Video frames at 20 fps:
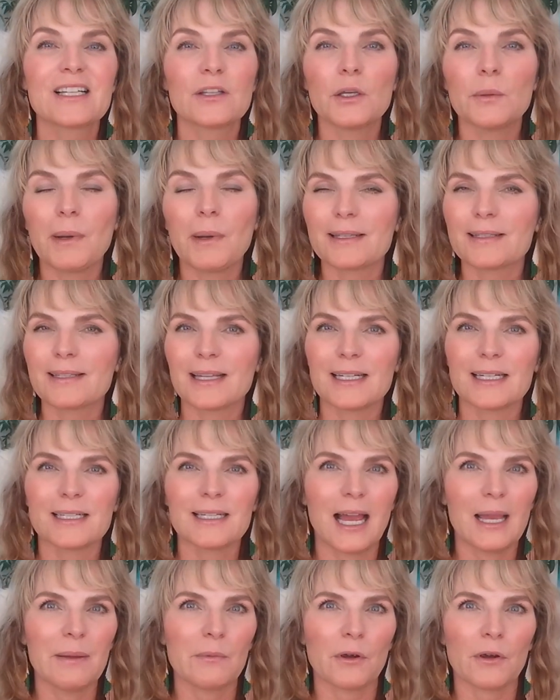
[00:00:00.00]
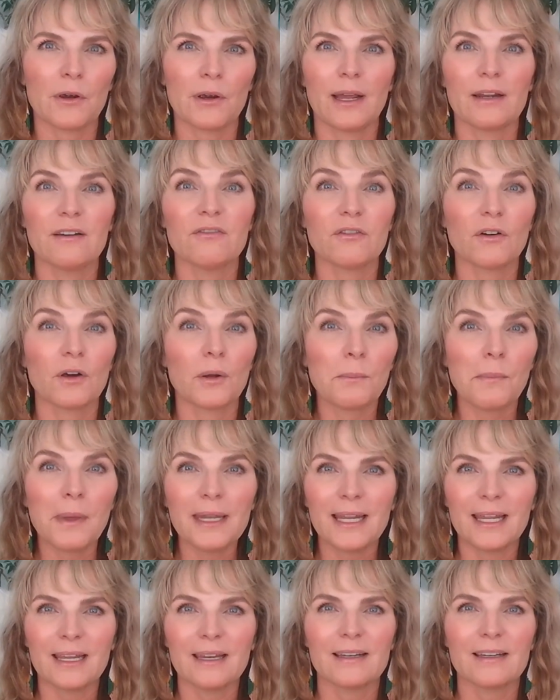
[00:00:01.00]
you might set a timer, and for a
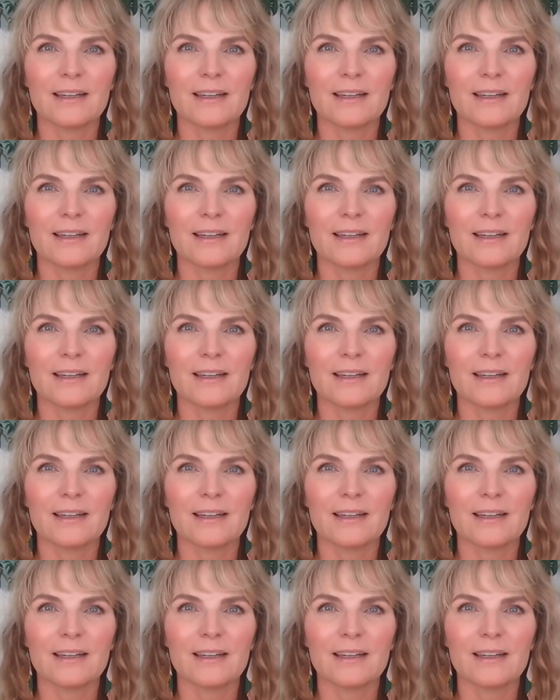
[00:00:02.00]
minute,